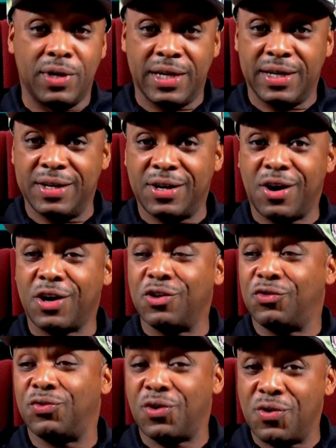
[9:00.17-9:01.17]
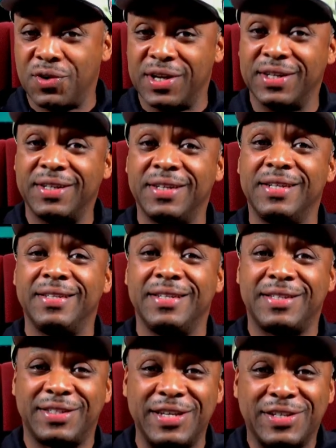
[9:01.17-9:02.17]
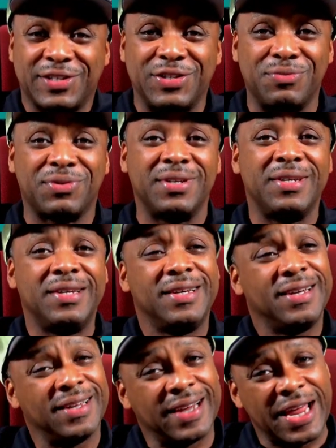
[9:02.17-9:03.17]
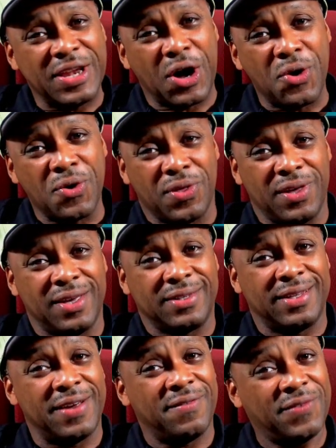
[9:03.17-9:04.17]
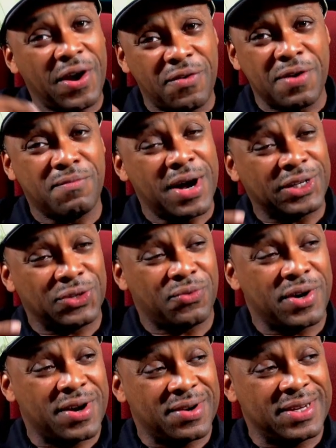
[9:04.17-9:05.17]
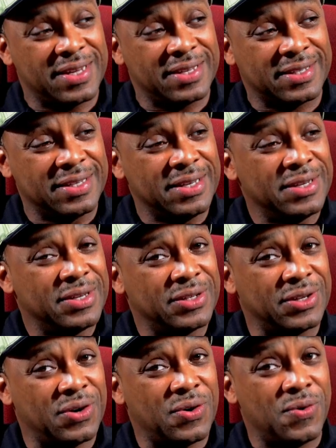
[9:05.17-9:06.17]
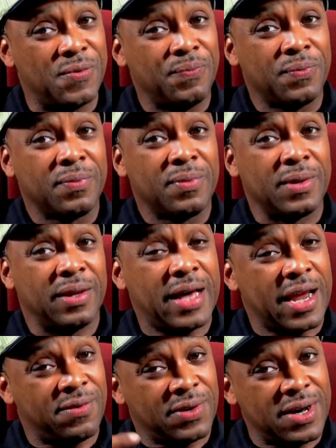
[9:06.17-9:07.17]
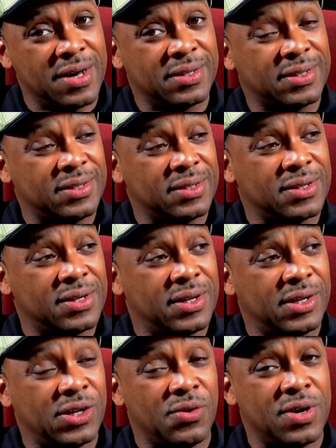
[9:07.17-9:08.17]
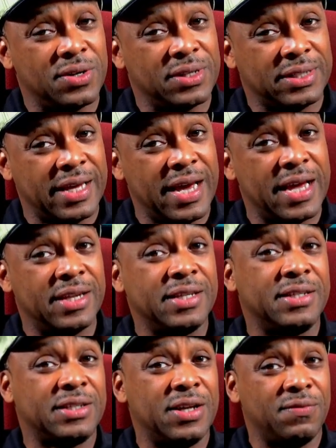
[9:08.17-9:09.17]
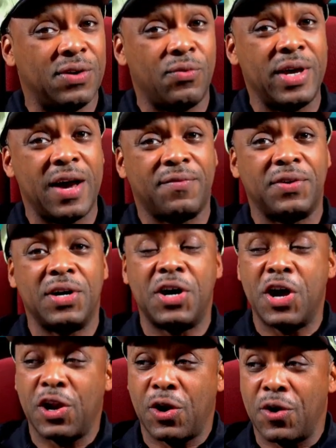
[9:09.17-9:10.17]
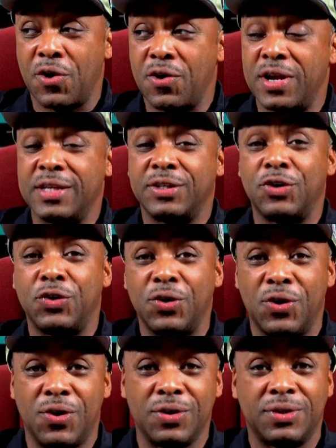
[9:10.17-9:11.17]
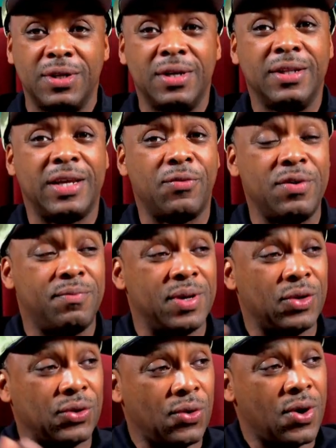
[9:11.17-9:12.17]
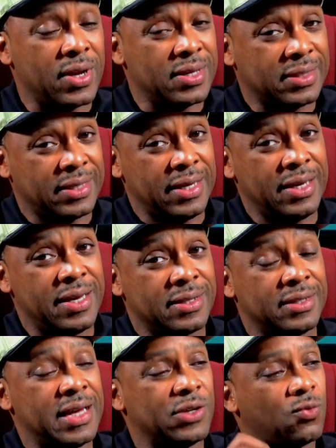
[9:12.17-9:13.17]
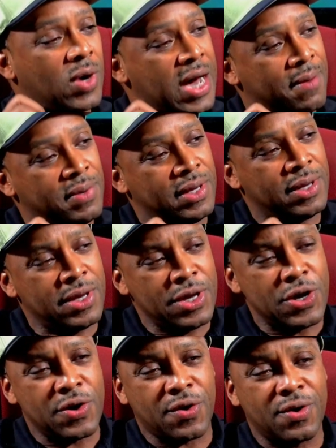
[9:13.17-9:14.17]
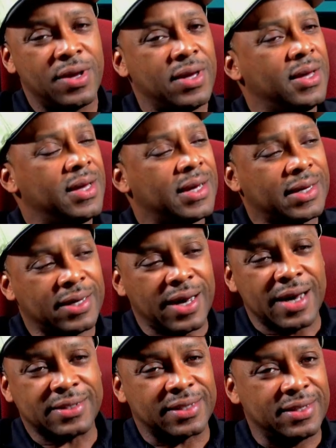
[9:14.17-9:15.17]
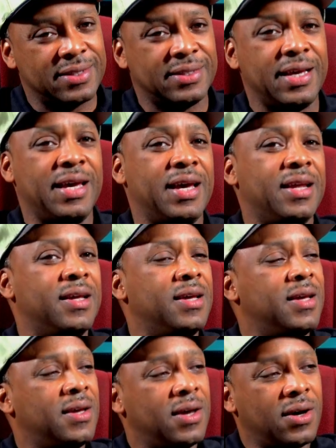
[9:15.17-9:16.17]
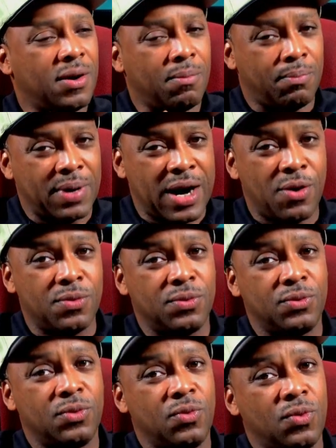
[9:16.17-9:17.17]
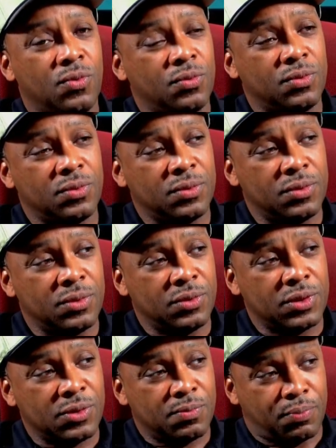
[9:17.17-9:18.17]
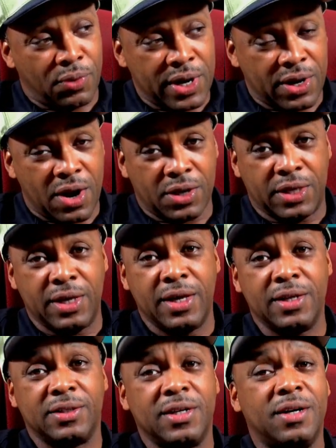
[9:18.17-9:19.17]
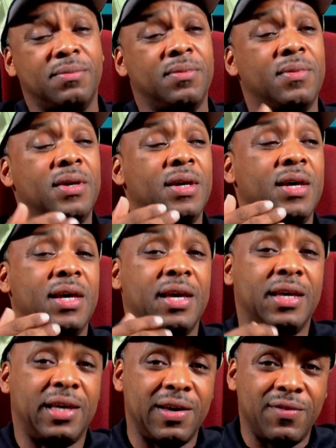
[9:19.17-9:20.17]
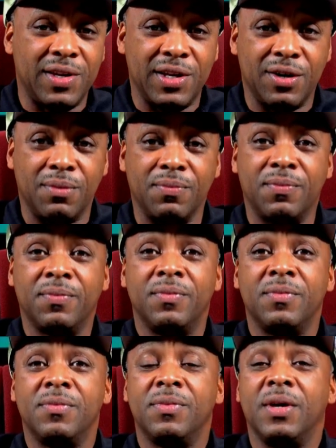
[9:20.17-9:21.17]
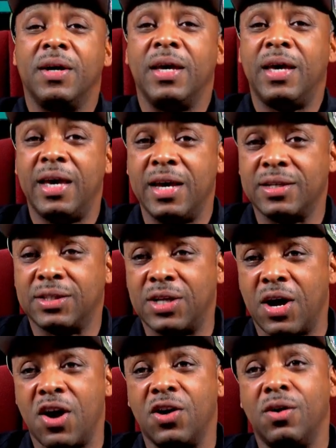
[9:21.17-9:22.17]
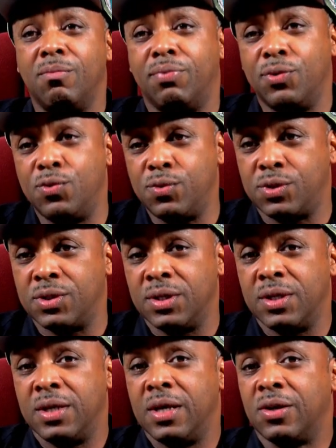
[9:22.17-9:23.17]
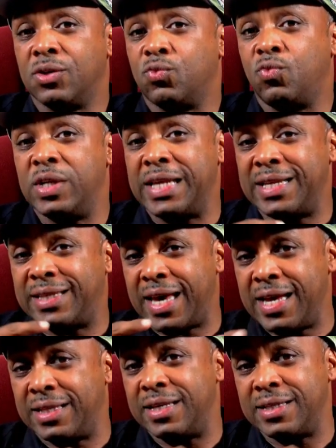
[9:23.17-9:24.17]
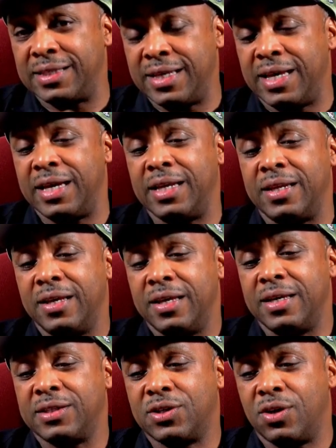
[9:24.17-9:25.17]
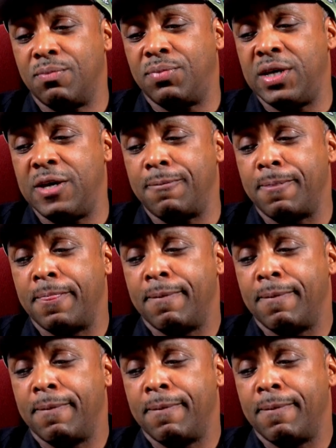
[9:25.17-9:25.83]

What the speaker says: that are controlling the systems, they know this. They're very much aware of this. So a lot of us don't understand the stuff that we have to unlearn as adults that we've been taught as kids. And that's why I be here constantly saying about bringing our kids up and giving them a head start, a boost. Because when they take this in, it's going to be